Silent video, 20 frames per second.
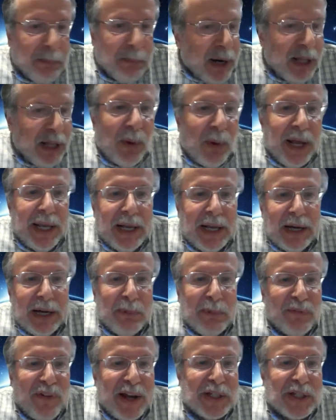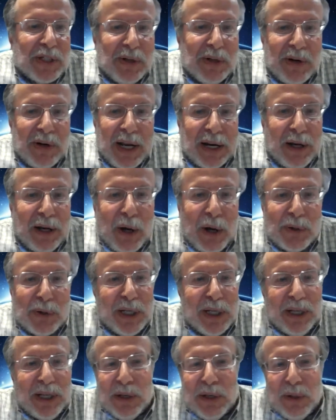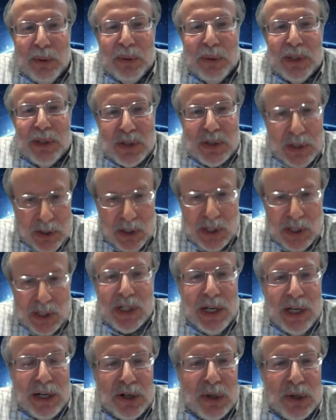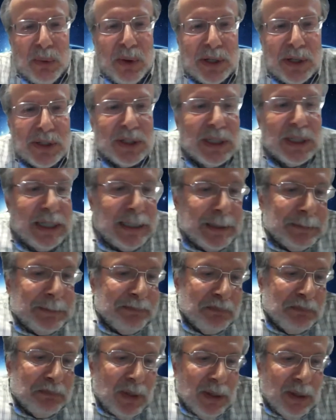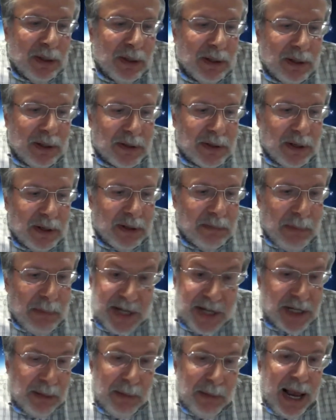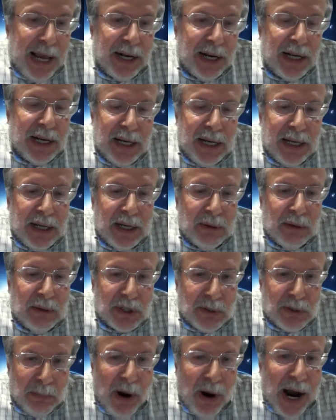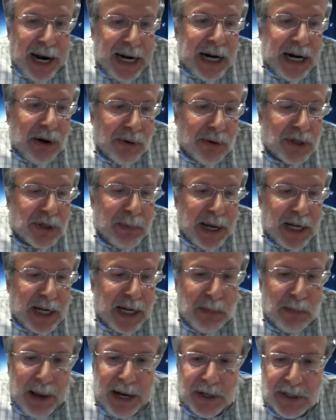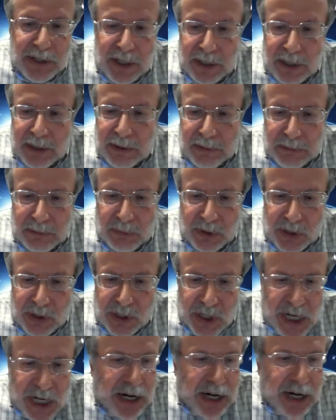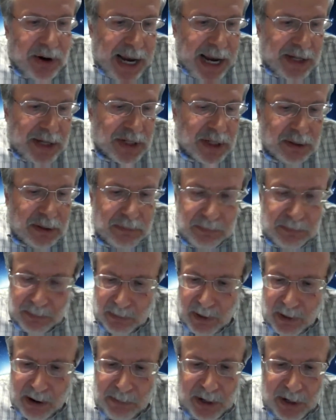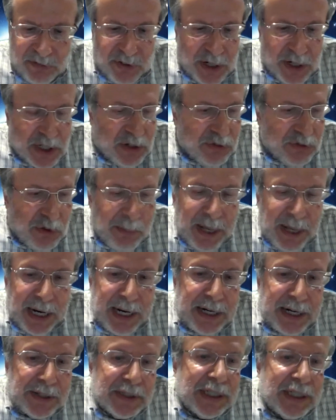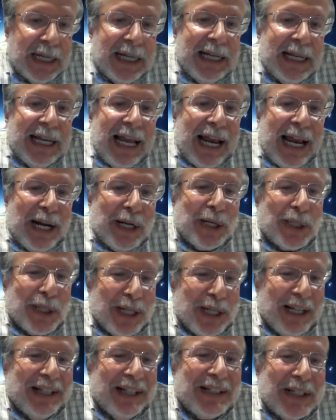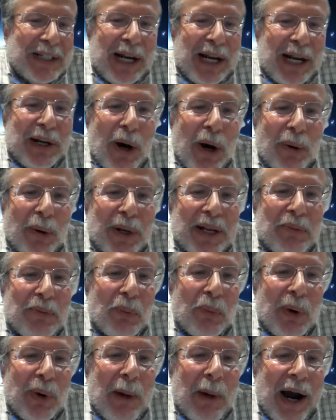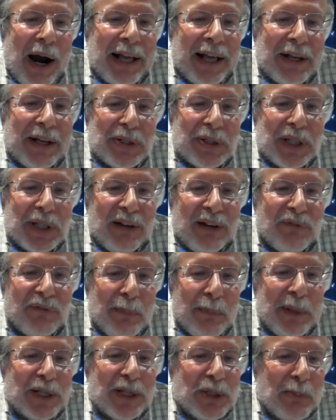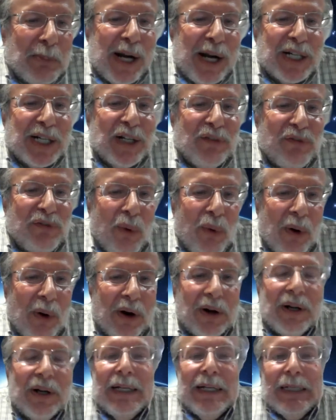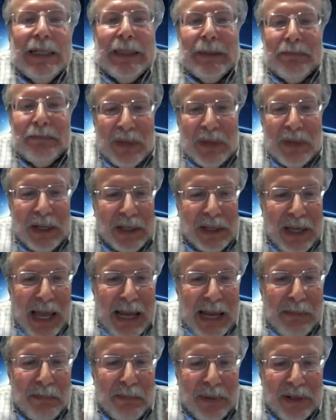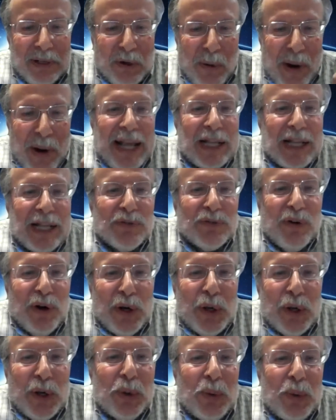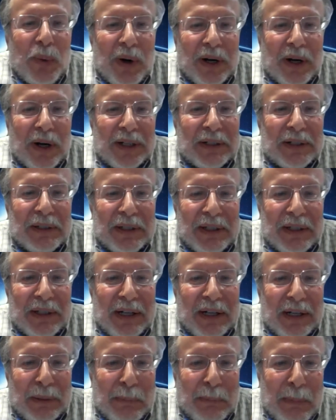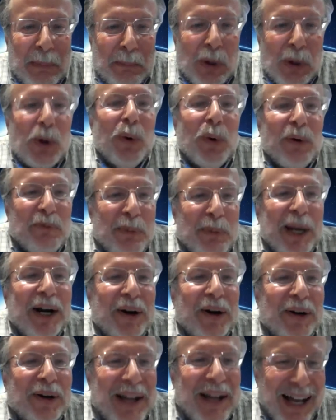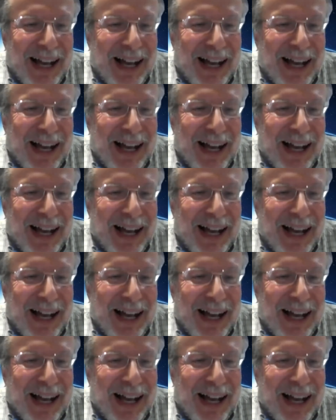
By the way, Professor Nicogossian, who is listening to us, is an amazing man. He was a pioneer in space medicine, was a senior NASA government official for many years. He just sent a note in reminding us that from Inspiration 4 came ingredients for a new uh, uh, brew of beer.